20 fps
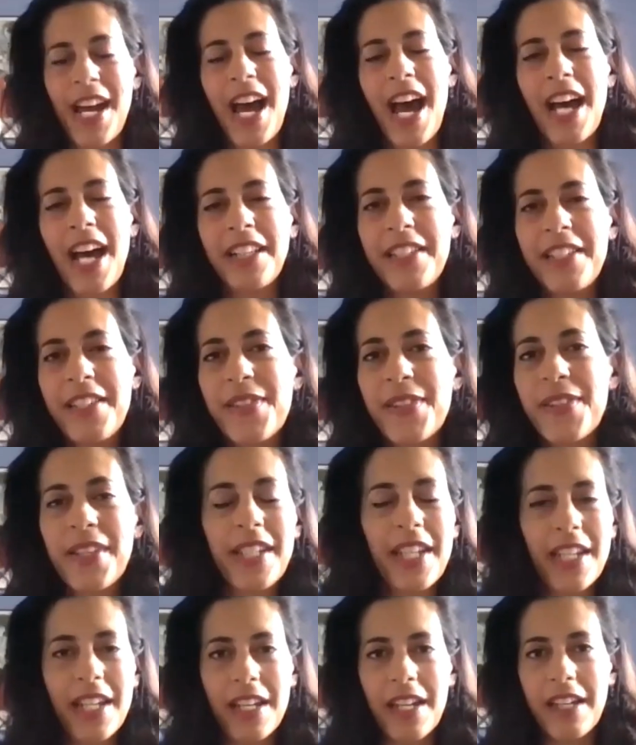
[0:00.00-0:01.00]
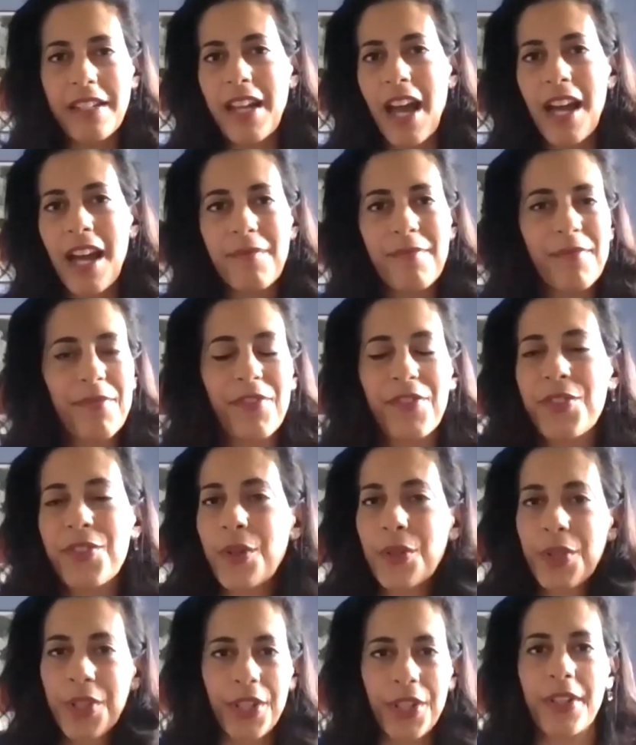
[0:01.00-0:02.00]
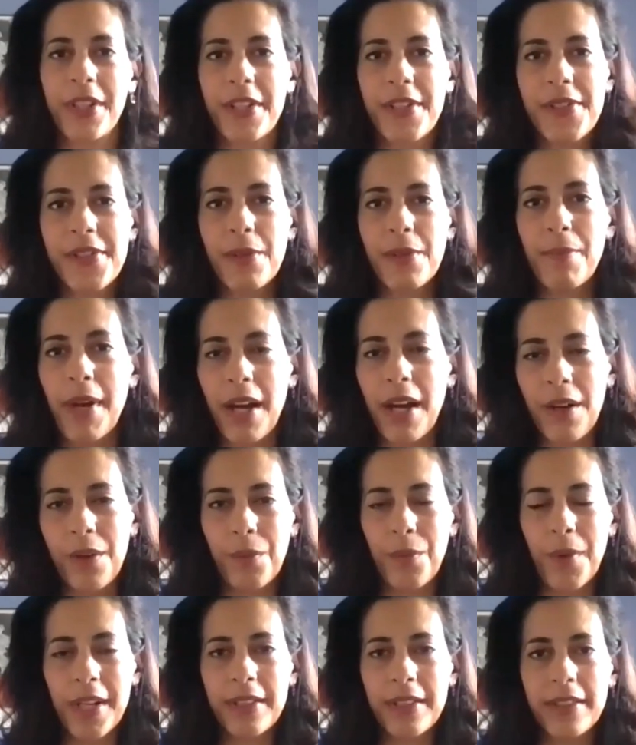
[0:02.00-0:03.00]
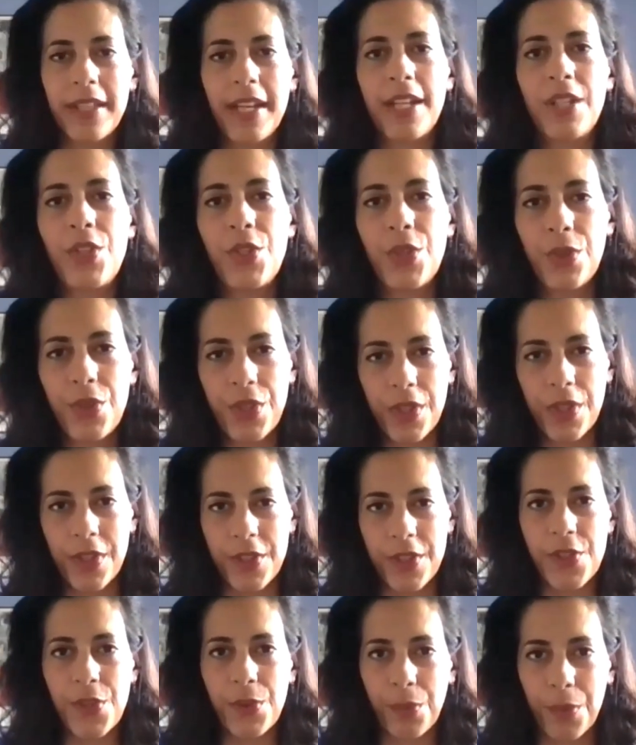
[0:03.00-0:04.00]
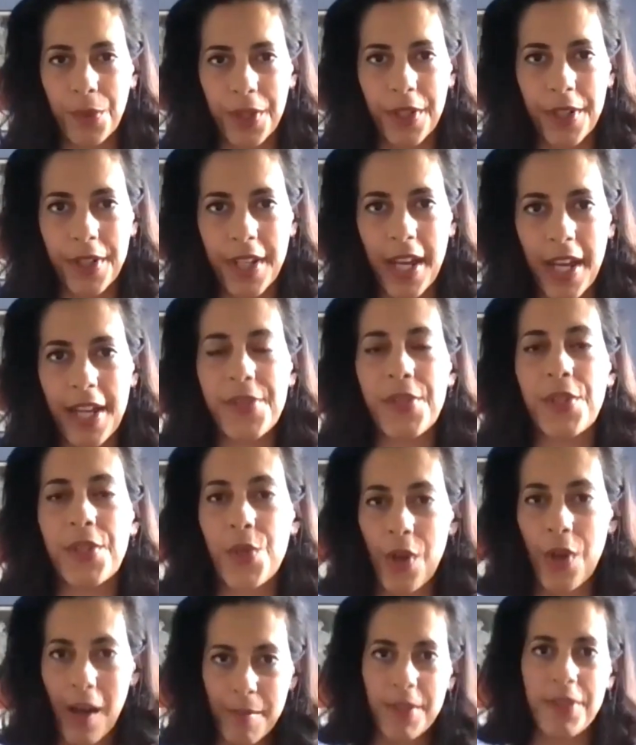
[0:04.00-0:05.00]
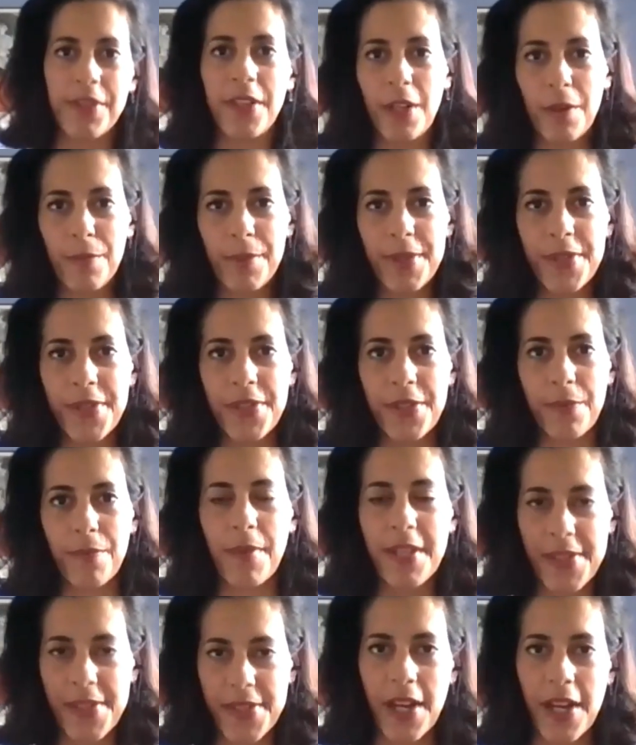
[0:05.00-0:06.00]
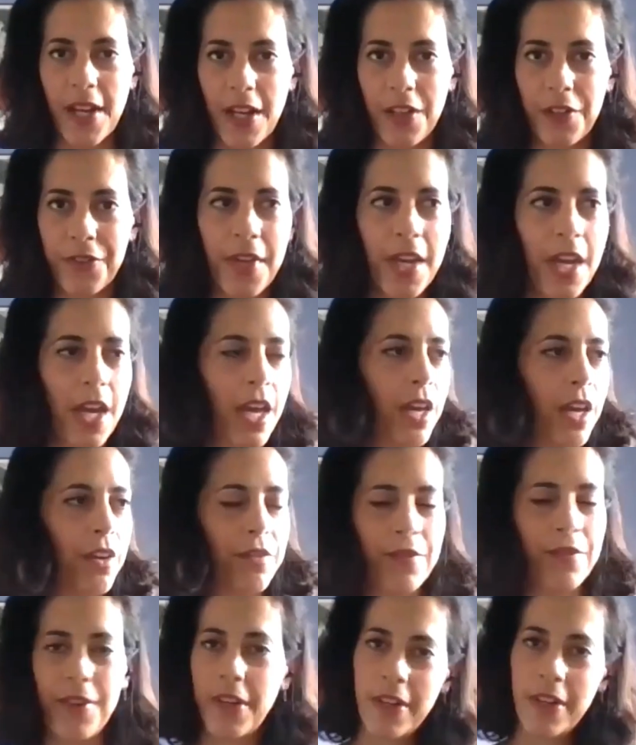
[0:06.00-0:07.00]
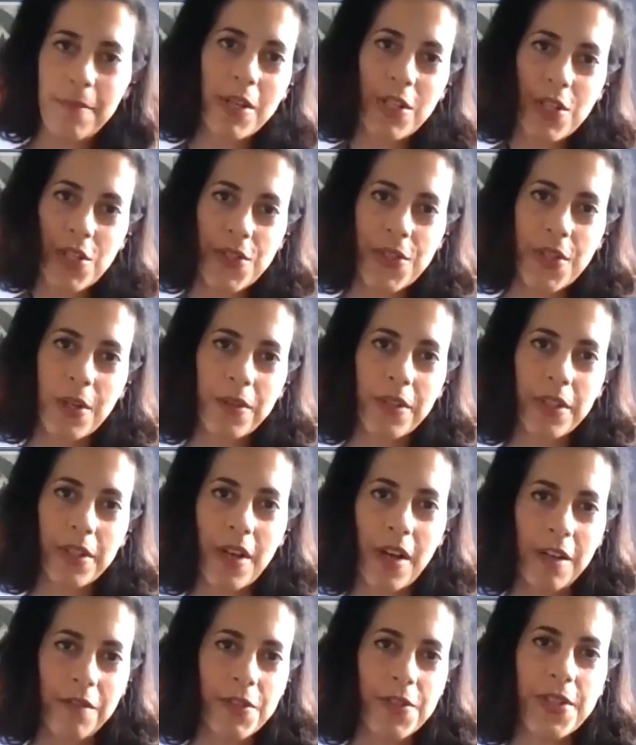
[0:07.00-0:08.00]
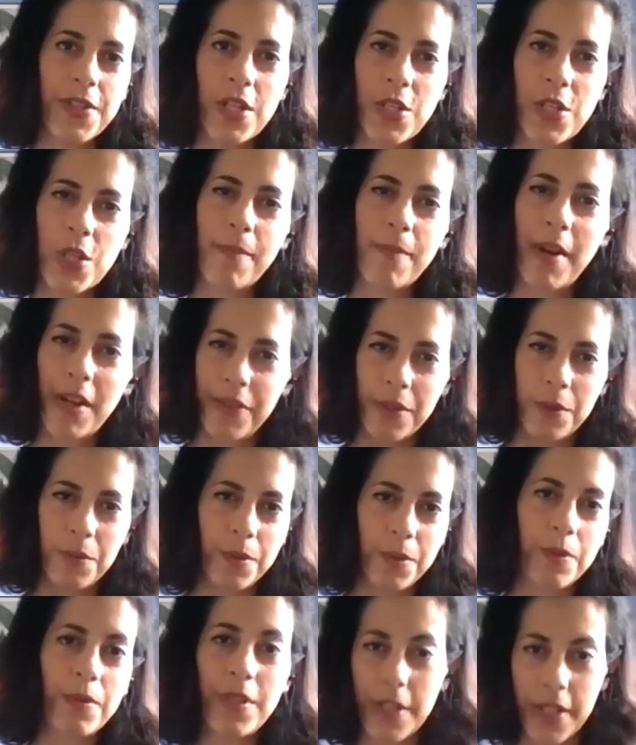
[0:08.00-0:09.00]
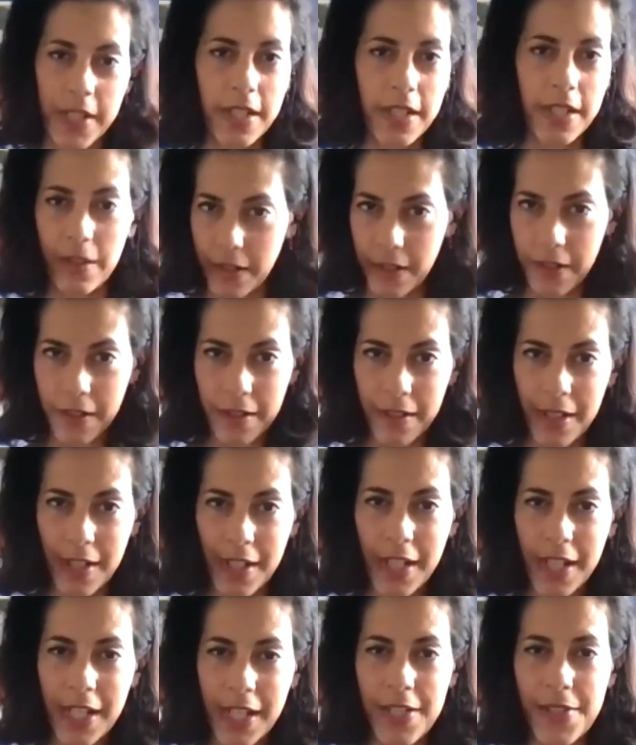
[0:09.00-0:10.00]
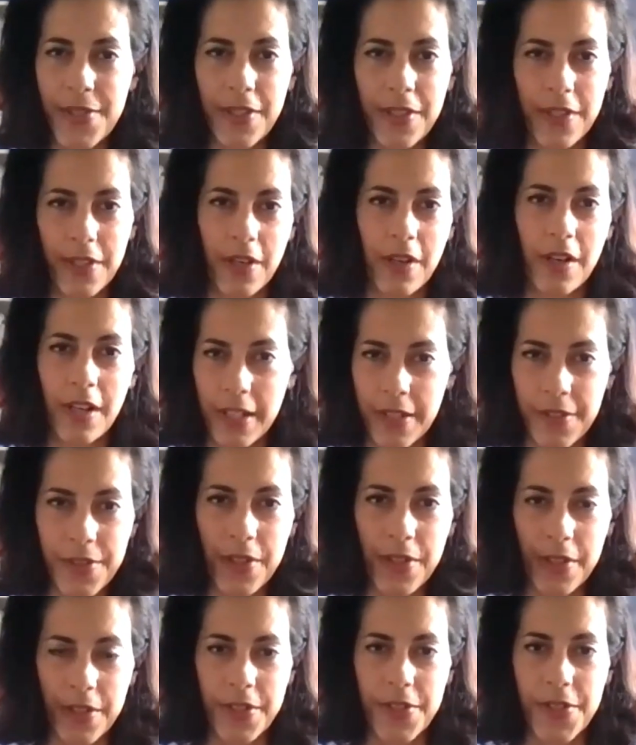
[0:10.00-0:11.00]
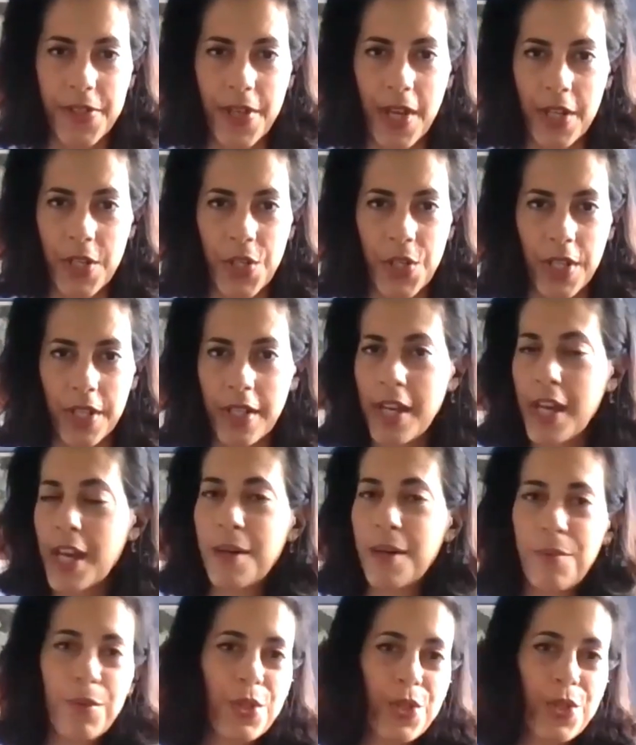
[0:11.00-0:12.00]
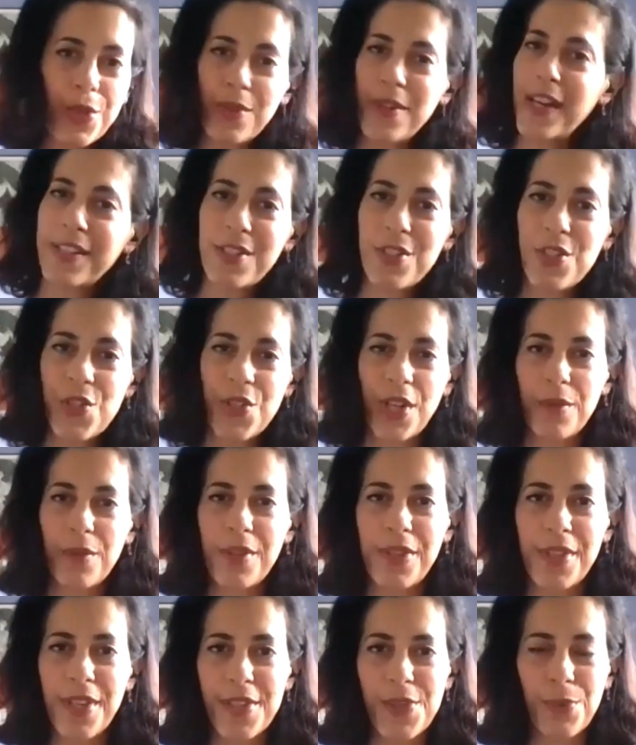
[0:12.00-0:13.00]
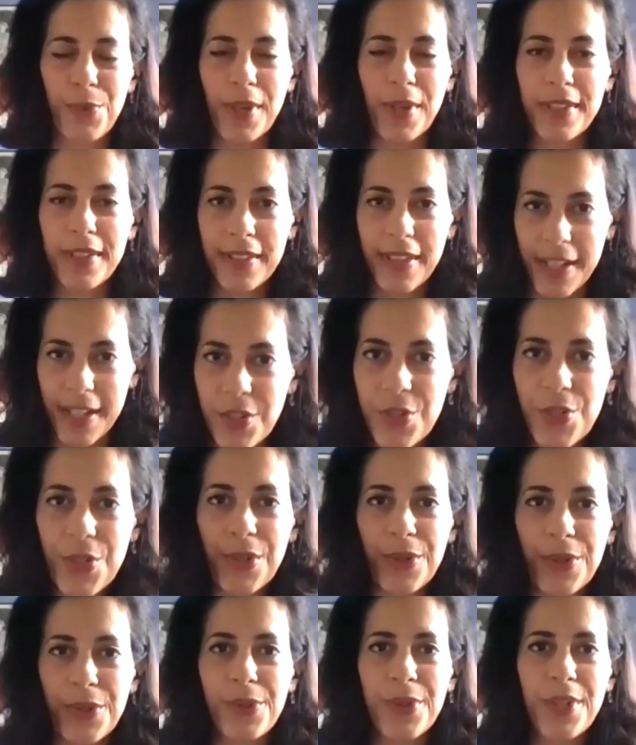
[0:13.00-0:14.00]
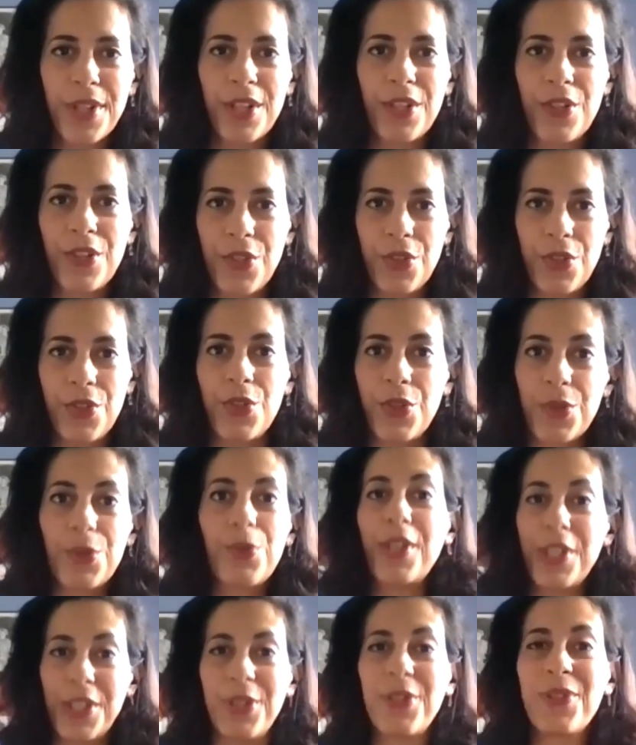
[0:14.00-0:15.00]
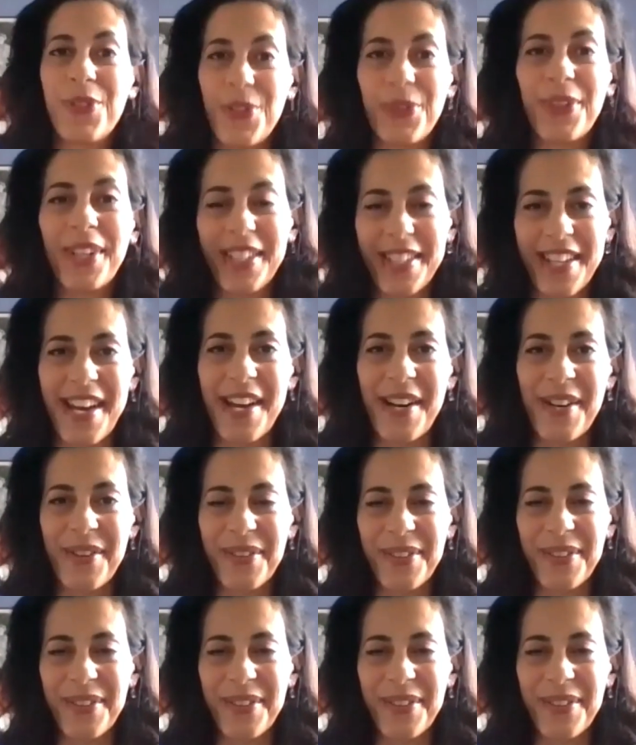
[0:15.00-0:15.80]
Lisa, I'm so curious about what led you to this work. As a drama therapist myself, very much so the conversation about the wounded healer is in the discussion. Would you like to share with us what led you to do what you're doing now?